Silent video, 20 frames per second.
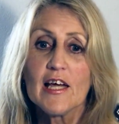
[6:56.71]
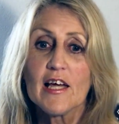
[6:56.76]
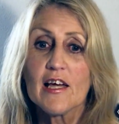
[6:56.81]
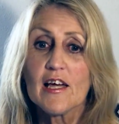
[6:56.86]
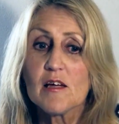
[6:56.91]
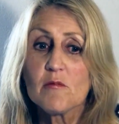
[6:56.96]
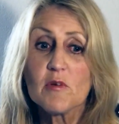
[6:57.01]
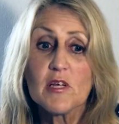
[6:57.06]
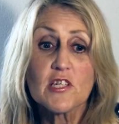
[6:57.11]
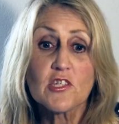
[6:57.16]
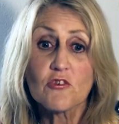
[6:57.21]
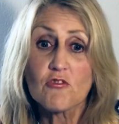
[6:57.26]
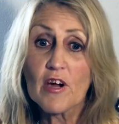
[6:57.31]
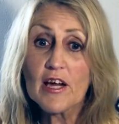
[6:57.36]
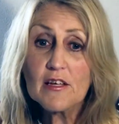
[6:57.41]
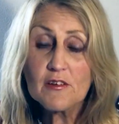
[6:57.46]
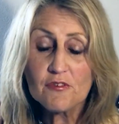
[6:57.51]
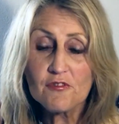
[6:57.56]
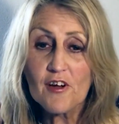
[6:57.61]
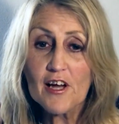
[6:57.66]
It's
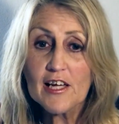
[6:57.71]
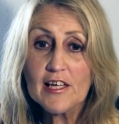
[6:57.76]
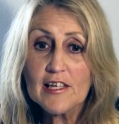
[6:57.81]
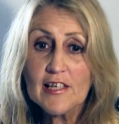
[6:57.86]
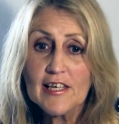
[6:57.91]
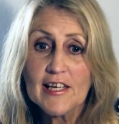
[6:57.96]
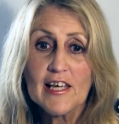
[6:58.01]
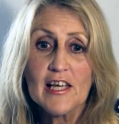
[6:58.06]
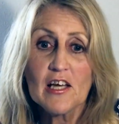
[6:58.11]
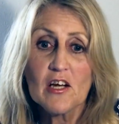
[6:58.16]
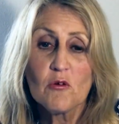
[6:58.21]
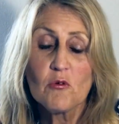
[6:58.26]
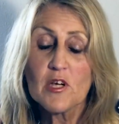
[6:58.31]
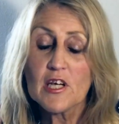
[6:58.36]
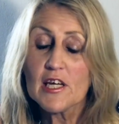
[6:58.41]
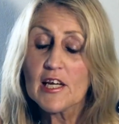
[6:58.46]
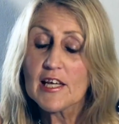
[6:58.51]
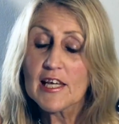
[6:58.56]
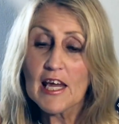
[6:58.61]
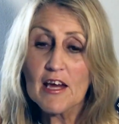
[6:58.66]
great fun. We're
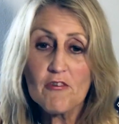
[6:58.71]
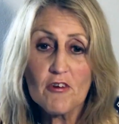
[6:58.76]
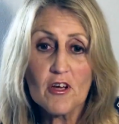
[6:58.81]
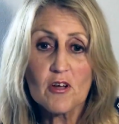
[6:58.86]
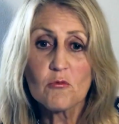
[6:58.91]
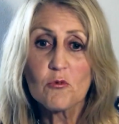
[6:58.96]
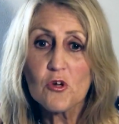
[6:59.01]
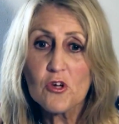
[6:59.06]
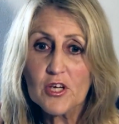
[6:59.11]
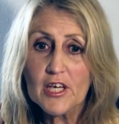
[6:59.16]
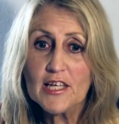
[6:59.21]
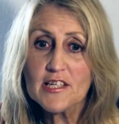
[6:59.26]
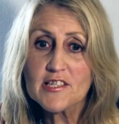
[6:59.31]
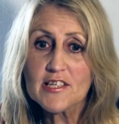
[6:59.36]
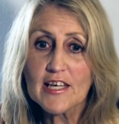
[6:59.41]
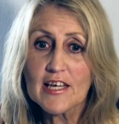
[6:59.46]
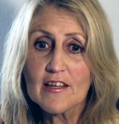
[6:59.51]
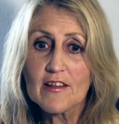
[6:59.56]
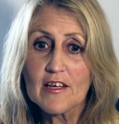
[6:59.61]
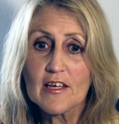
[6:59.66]
going to carry on working
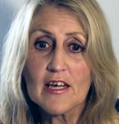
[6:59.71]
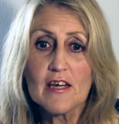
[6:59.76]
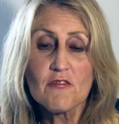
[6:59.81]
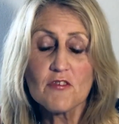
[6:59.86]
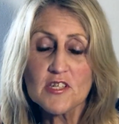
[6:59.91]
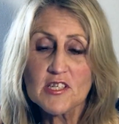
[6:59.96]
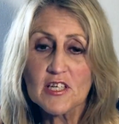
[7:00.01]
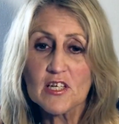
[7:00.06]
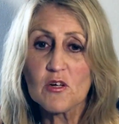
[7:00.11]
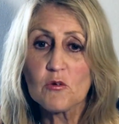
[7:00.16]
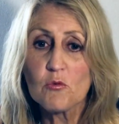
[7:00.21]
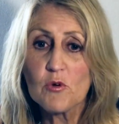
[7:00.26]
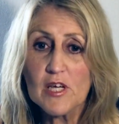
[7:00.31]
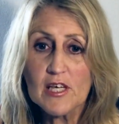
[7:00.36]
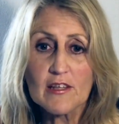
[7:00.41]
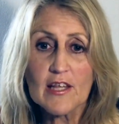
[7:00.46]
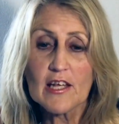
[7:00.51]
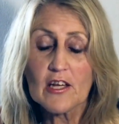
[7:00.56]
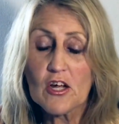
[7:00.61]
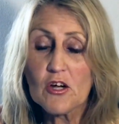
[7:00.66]
together every single
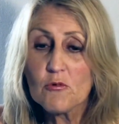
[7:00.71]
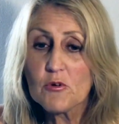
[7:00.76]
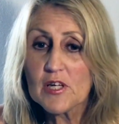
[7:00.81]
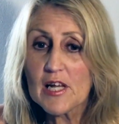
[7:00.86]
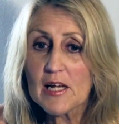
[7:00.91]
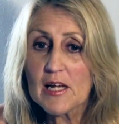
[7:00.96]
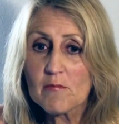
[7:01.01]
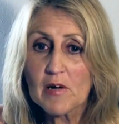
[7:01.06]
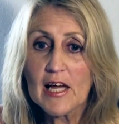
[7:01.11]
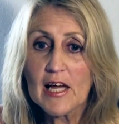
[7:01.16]
week. They know what I'm